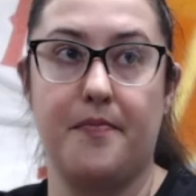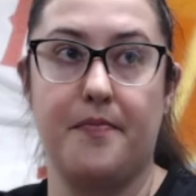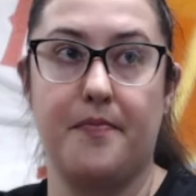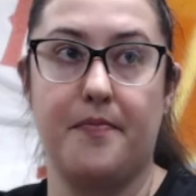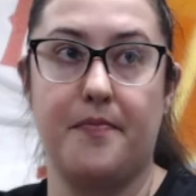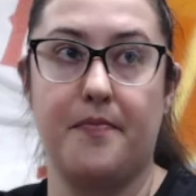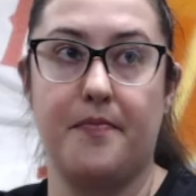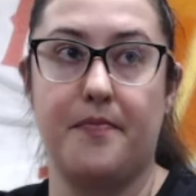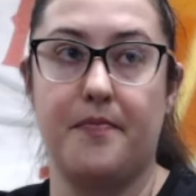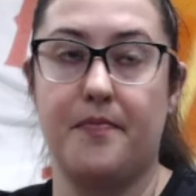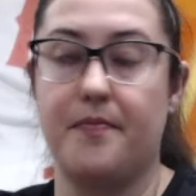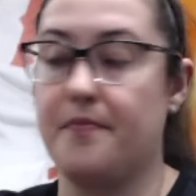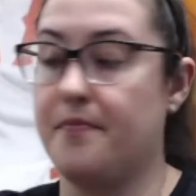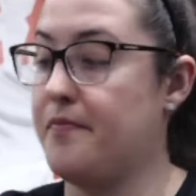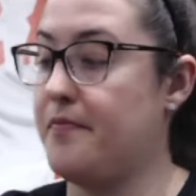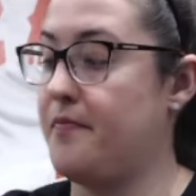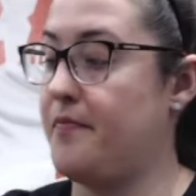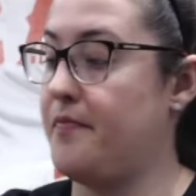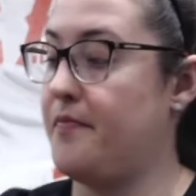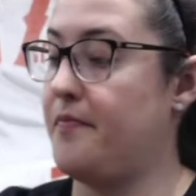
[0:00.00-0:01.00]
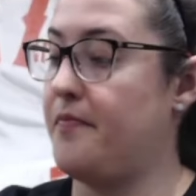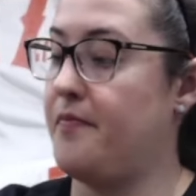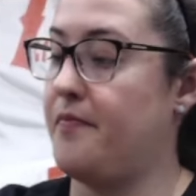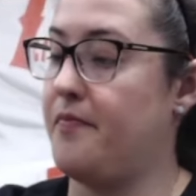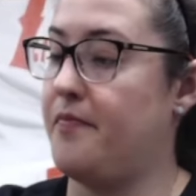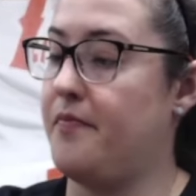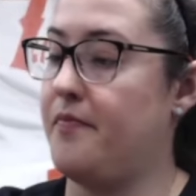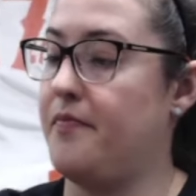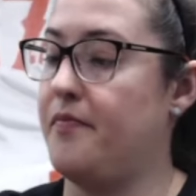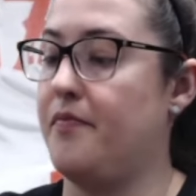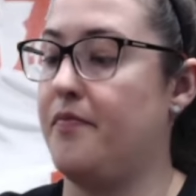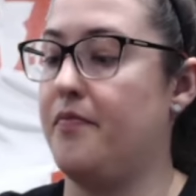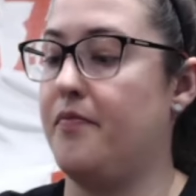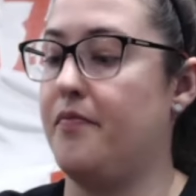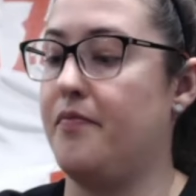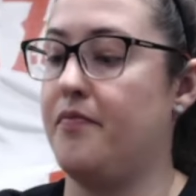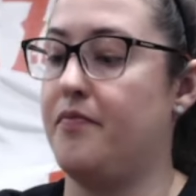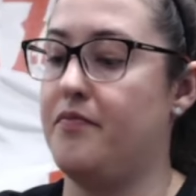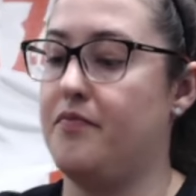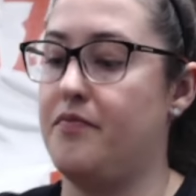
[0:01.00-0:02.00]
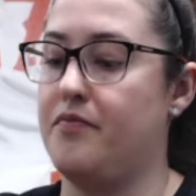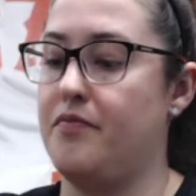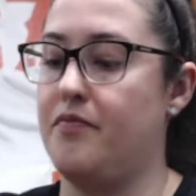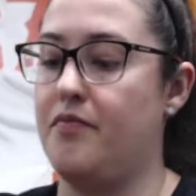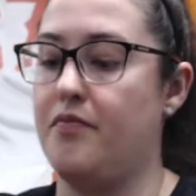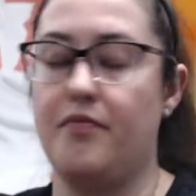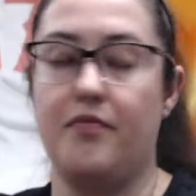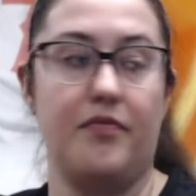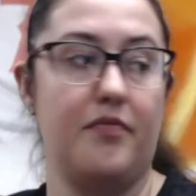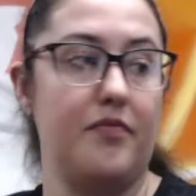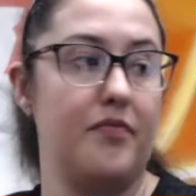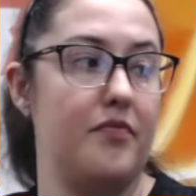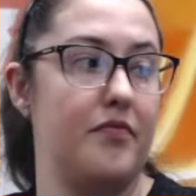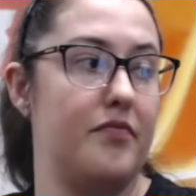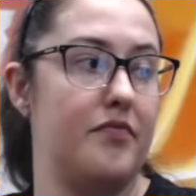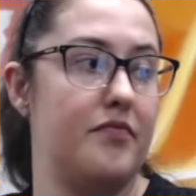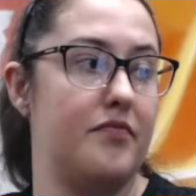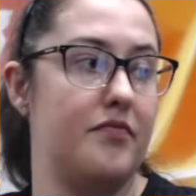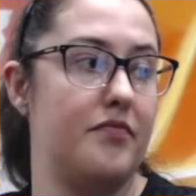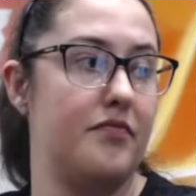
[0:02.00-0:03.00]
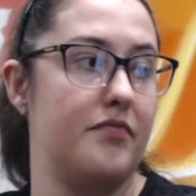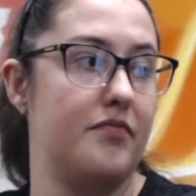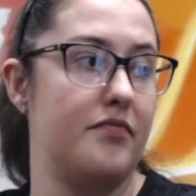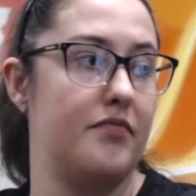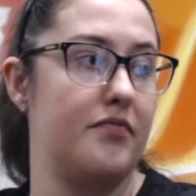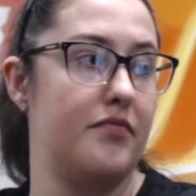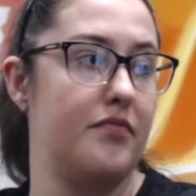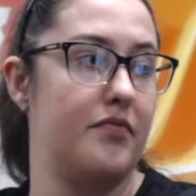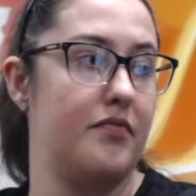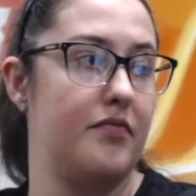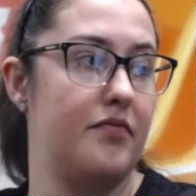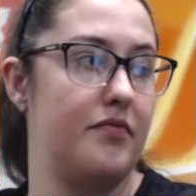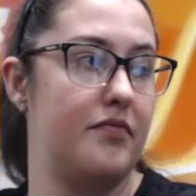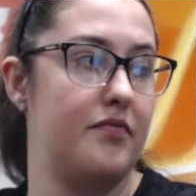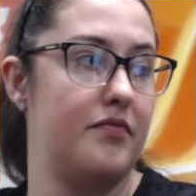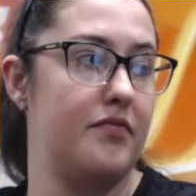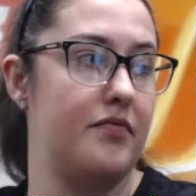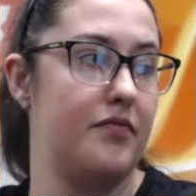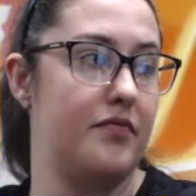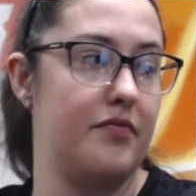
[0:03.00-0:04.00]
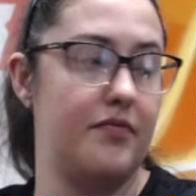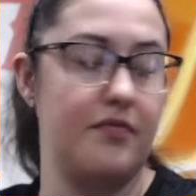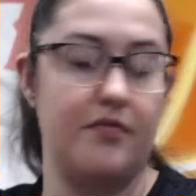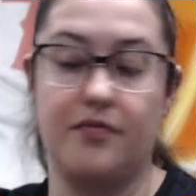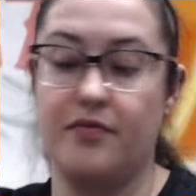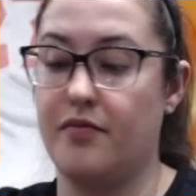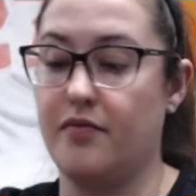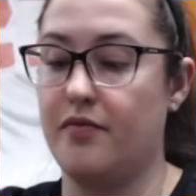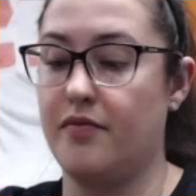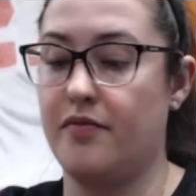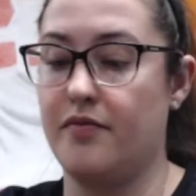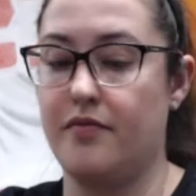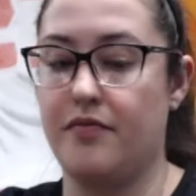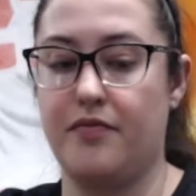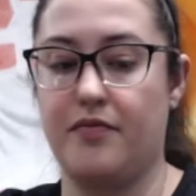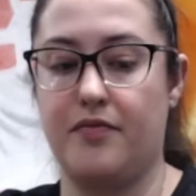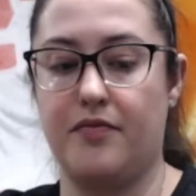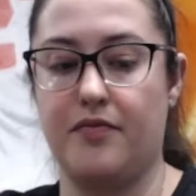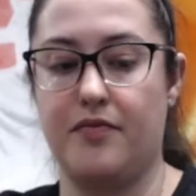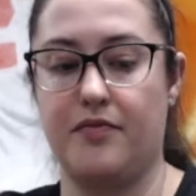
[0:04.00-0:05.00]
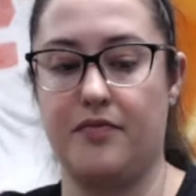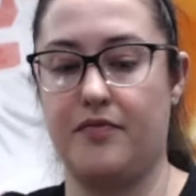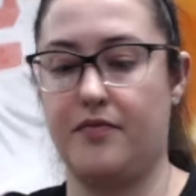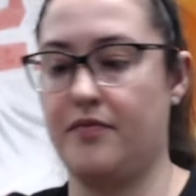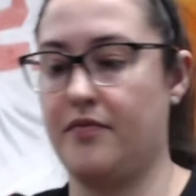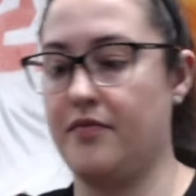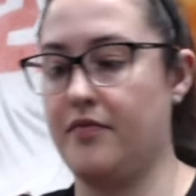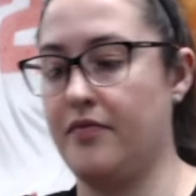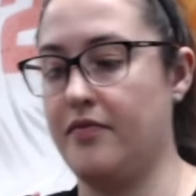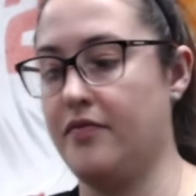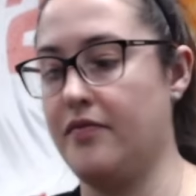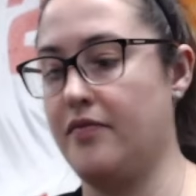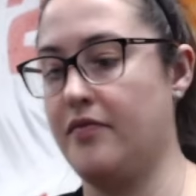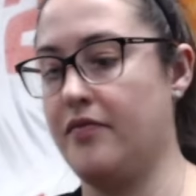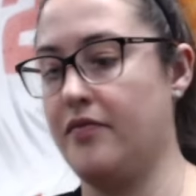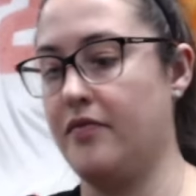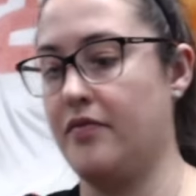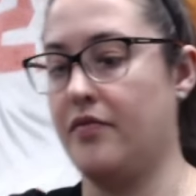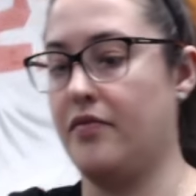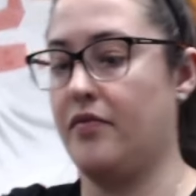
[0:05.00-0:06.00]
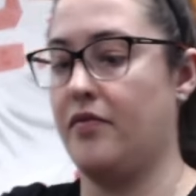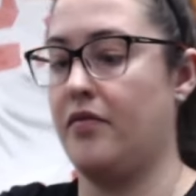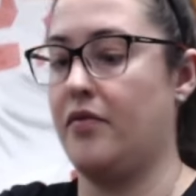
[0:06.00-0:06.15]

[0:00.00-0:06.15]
Nobody speaks.